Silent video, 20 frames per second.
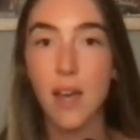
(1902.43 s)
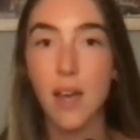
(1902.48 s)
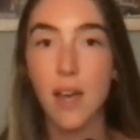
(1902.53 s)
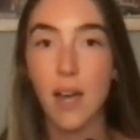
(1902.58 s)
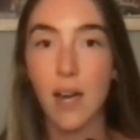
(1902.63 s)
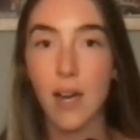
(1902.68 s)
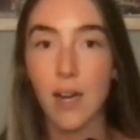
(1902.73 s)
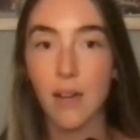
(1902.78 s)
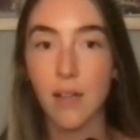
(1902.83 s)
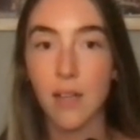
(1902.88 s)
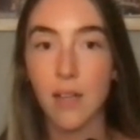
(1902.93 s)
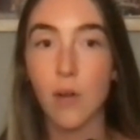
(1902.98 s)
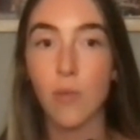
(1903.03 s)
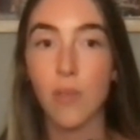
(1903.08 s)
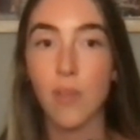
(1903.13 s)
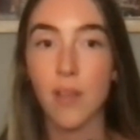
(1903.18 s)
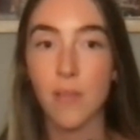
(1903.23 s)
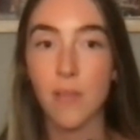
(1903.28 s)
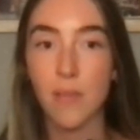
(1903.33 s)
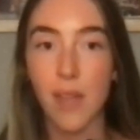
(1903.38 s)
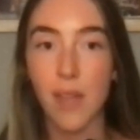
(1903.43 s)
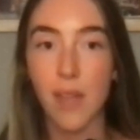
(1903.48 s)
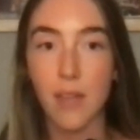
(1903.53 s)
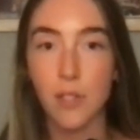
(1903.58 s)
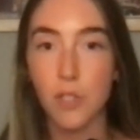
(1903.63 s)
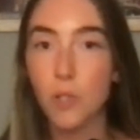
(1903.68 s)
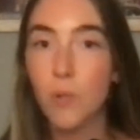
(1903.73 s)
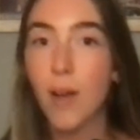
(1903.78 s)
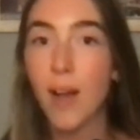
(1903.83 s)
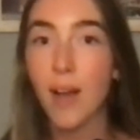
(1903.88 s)
that they
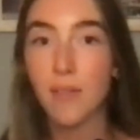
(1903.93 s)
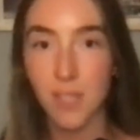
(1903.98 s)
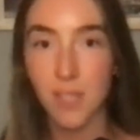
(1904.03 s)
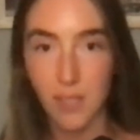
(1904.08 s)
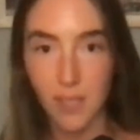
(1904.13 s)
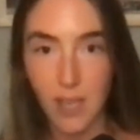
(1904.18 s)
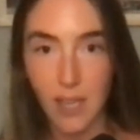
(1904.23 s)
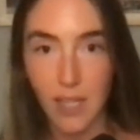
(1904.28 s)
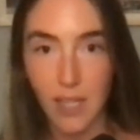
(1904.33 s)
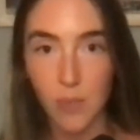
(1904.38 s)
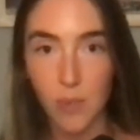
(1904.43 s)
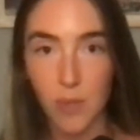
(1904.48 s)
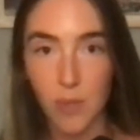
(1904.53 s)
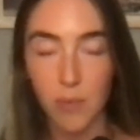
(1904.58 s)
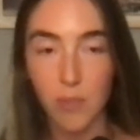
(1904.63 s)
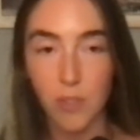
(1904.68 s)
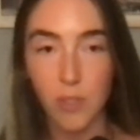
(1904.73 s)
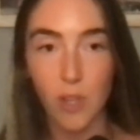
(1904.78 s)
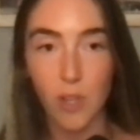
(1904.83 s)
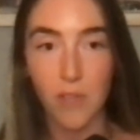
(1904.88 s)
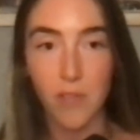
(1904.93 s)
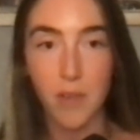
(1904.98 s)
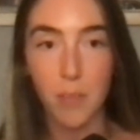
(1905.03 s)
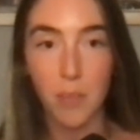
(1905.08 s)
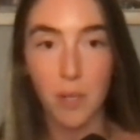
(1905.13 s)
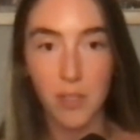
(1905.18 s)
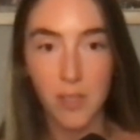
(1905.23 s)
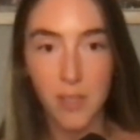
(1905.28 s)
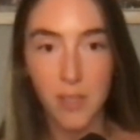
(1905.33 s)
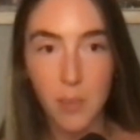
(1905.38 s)
do have success with resolving
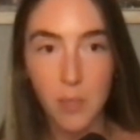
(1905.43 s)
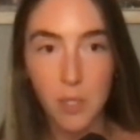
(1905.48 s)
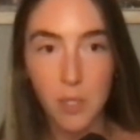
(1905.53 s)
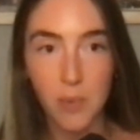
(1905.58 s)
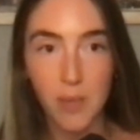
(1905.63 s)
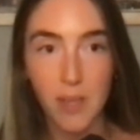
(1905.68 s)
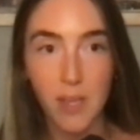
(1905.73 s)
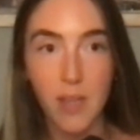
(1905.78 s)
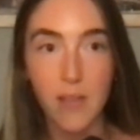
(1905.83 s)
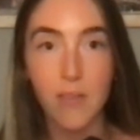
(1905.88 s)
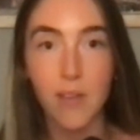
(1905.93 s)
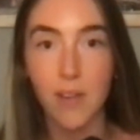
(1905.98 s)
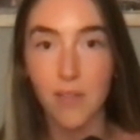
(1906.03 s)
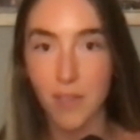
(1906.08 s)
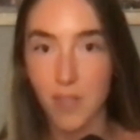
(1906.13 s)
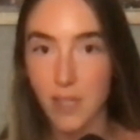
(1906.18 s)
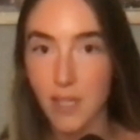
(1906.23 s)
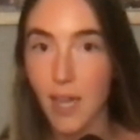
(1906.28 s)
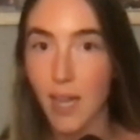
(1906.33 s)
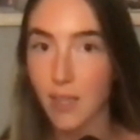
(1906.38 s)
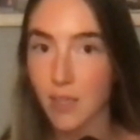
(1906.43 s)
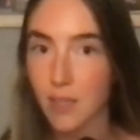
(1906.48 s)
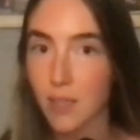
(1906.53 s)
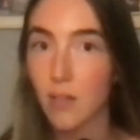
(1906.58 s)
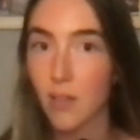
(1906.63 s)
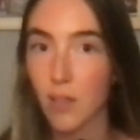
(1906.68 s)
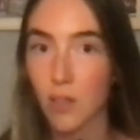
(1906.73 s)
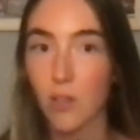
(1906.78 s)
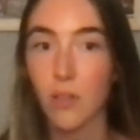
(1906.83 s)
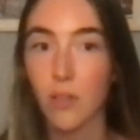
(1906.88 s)
perceptually, even if it takes
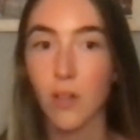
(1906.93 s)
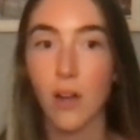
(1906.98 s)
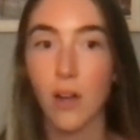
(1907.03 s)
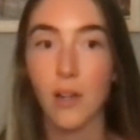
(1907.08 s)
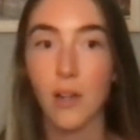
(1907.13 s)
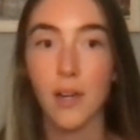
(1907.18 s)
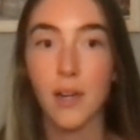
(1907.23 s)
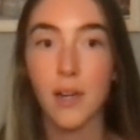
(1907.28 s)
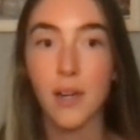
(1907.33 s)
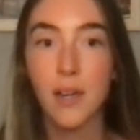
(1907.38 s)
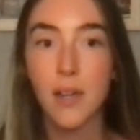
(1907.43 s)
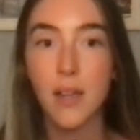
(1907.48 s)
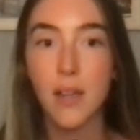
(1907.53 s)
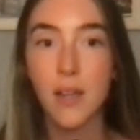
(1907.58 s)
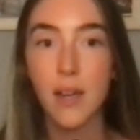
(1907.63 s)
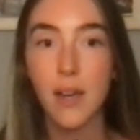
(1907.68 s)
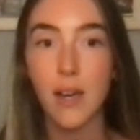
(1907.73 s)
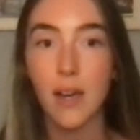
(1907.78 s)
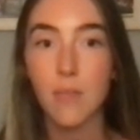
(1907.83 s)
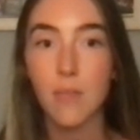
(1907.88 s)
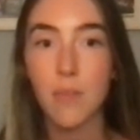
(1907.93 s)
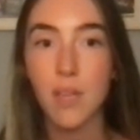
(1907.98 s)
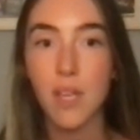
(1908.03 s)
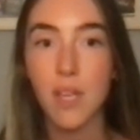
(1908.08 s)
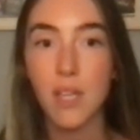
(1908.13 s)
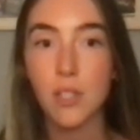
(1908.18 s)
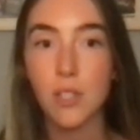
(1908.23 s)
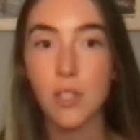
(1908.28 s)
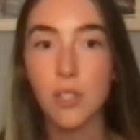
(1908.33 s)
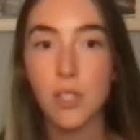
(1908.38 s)
a little longer,
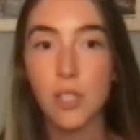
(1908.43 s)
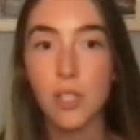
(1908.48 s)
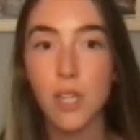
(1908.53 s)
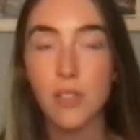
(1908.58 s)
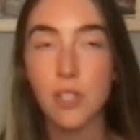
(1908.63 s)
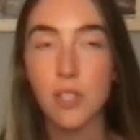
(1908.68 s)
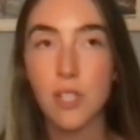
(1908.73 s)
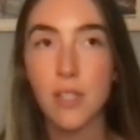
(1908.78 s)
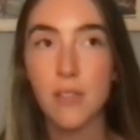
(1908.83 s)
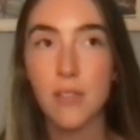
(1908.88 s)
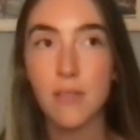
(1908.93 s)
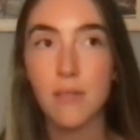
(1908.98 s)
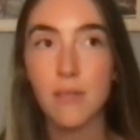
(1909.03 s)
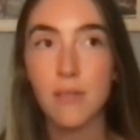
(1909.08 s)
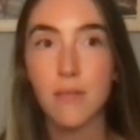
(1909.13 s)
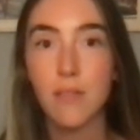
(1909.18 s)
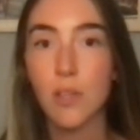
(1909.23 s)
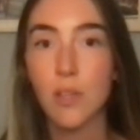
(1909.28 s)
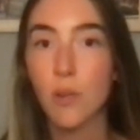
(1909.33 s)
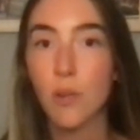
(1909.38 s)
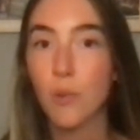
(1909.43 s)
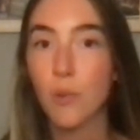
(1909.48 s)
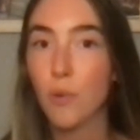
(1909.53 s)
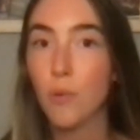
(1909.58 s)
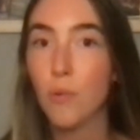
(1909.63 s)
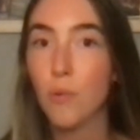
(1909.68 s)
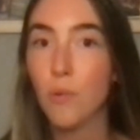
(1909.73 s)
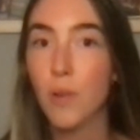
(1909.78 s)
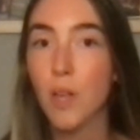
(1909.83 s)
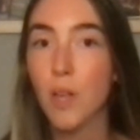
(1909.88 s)
because you're changing,
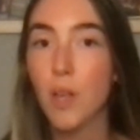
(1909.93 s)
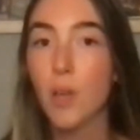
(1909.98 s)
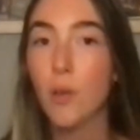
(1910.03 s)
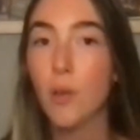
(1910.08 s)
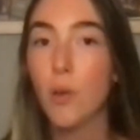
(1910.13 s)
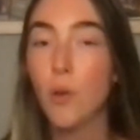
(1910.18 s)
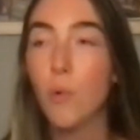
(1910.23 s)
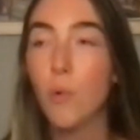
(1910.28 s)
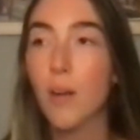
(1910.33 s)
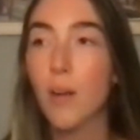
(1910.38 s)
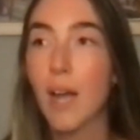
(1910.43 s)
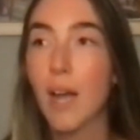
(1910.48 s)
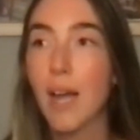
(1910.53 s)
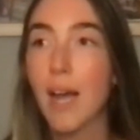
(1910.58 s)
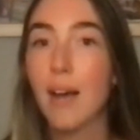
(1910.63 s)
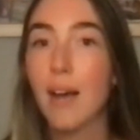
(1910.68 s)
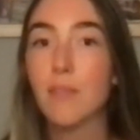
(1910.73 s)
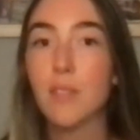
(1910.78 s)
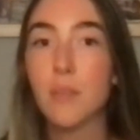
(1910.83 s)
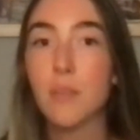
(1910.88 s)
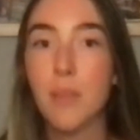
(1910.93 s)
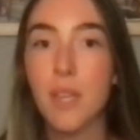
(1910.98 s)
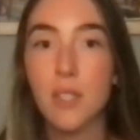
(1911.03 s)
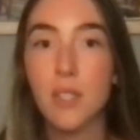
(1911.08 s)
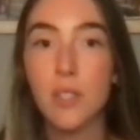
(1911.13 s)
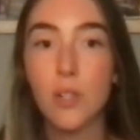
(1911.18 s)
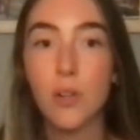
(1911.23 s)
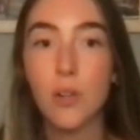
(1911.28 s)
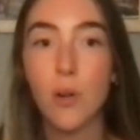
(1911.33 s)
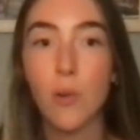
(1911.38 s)
who would I have to be
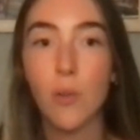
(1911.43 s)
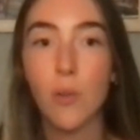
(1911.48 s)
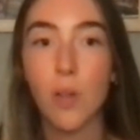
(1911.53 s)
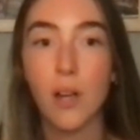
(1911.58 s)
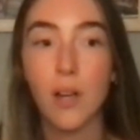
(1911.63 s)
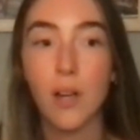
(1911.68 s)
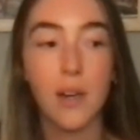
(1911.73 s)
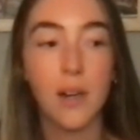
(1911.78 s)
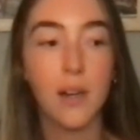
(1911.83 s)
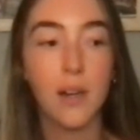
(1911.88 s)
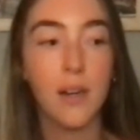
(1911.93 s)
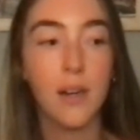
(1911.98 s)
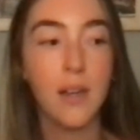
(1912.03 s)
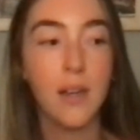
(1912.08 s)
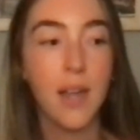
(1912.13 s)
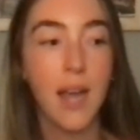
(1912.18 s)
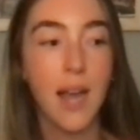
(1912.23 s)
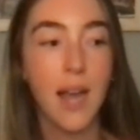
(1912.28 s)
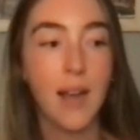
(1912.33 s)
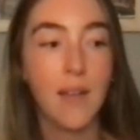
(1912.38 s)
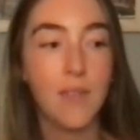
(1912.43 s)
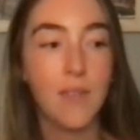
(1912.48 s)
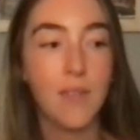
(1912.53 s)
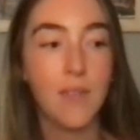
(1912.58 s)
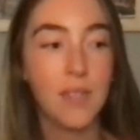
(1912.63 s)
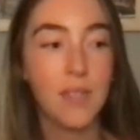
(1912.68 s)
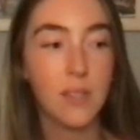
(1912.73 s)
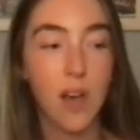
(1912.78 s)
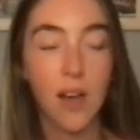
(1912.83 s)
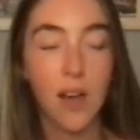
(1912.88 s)
to no longer have
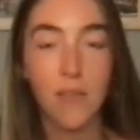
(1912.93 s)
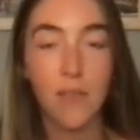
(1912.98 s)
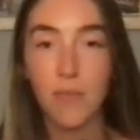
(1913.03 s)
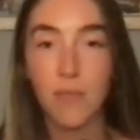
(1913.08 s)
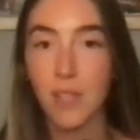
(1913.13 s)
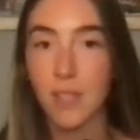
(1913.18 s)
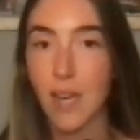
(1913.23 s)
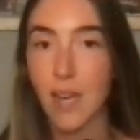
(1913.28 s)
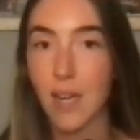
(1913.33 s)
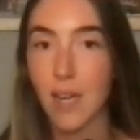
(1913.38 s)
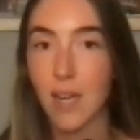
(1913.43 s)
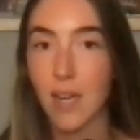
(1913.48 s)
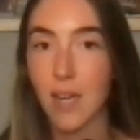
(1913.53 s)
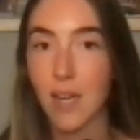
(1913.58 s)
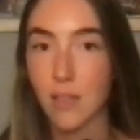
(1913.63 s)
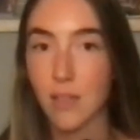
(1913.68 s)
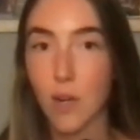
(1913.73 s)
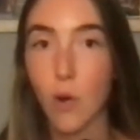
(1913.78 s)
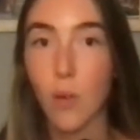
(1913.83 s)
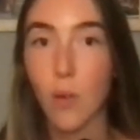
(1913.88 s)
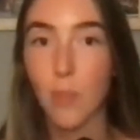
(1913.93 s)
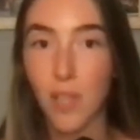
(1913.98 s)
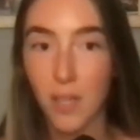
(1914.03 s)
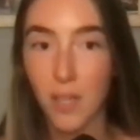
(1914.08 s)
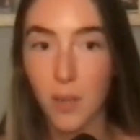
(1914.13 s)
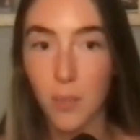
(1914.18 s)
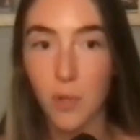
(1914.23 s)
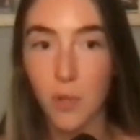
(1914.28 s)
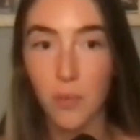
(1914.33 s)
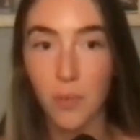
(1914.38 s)
this conflict as,
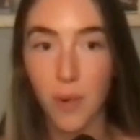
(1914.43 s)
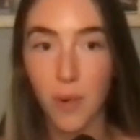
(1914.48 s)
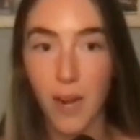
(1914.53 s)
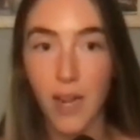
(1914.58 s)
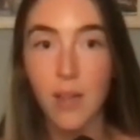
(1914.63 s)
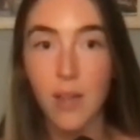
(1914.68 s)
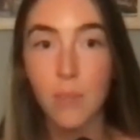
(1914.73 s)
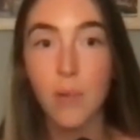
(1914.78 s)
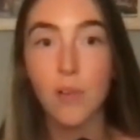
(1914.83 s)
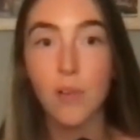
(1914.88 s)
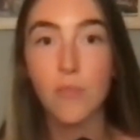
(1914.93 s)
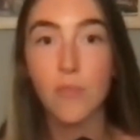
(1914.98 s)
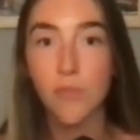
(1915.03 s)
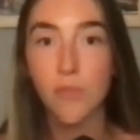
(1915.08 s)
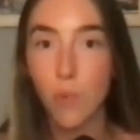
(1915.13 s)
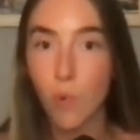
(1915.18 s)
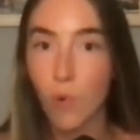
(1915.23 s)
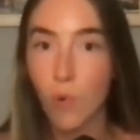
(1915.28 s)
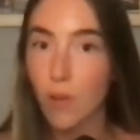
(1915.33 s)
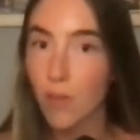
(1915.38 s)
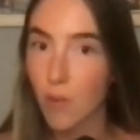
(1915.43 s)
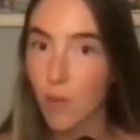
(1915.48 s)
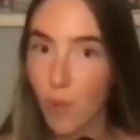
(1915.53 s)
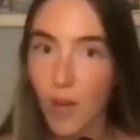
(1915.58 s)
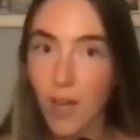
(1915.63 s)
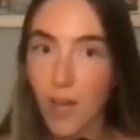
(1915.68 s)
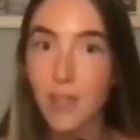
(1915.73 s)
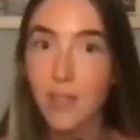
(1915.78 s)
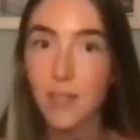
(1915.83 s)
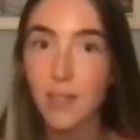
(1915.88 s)
applicable, right? But for the
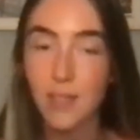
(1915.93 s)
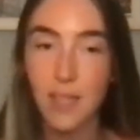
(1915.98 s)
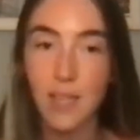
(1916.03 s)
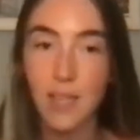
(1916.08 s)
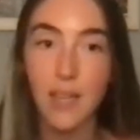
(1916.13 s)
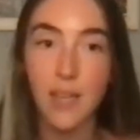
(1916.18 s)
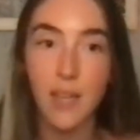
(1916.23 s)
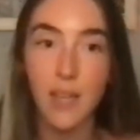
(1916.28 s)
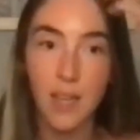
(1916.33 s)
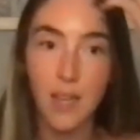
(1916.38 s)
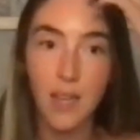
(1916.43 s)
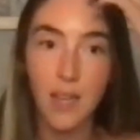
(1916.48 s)
ones that,